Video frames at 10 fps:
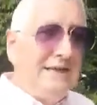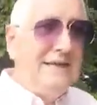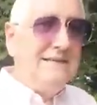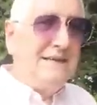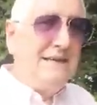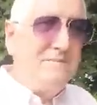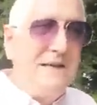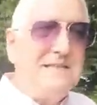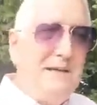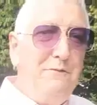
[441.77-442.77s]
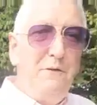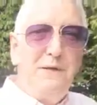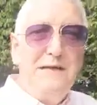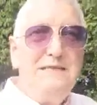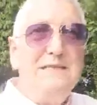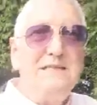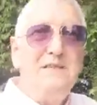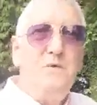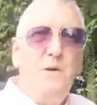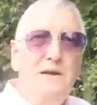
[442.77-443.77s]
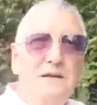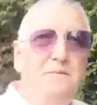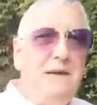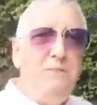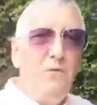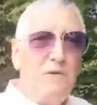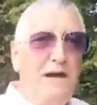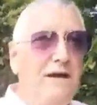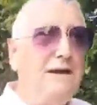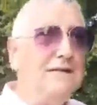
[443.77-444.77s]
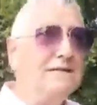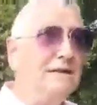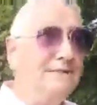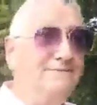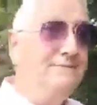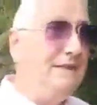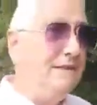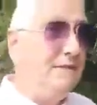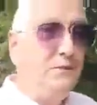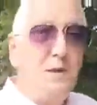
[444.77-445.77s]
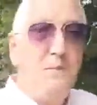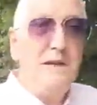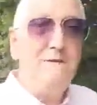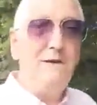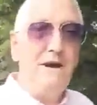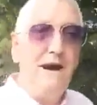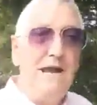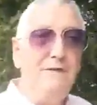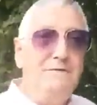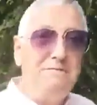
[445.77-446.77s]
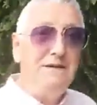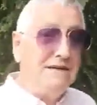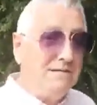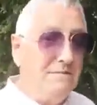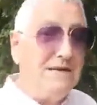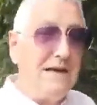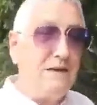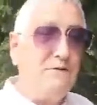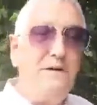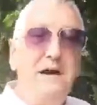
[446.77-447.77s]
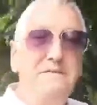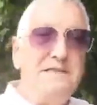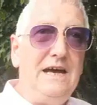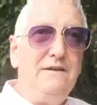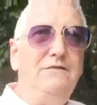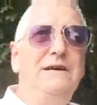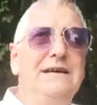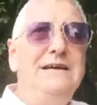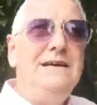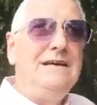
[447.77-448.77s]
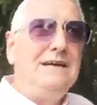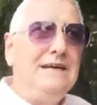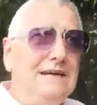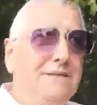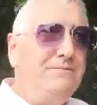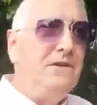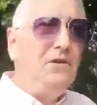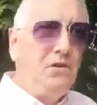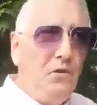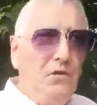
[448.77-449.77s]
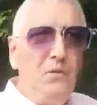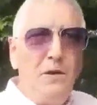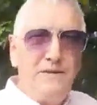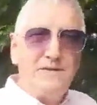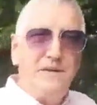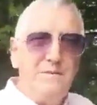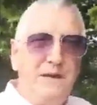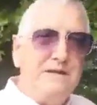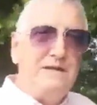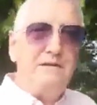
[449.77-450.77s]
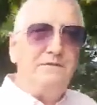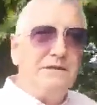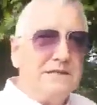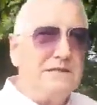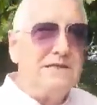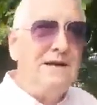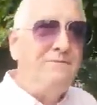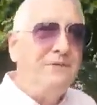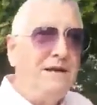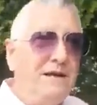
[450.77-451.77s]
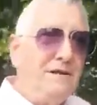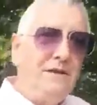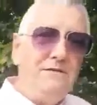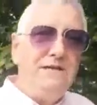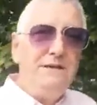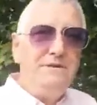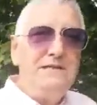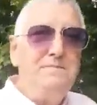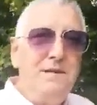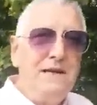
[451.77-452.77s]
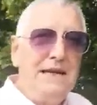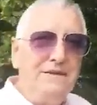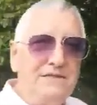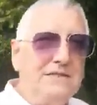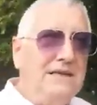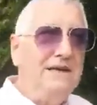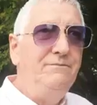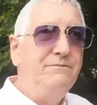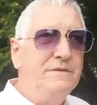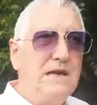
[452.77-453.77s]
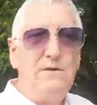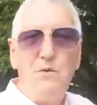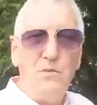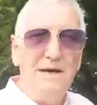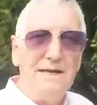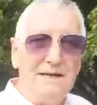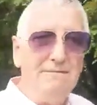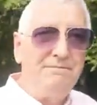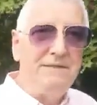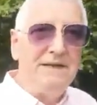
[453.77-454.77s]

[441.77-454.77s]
And it makes life a lot easier. So when people realize that, you know, you've got the belief that I have and many other founders have, that you're the one that's going to make the difference, those limiting beliefs go away.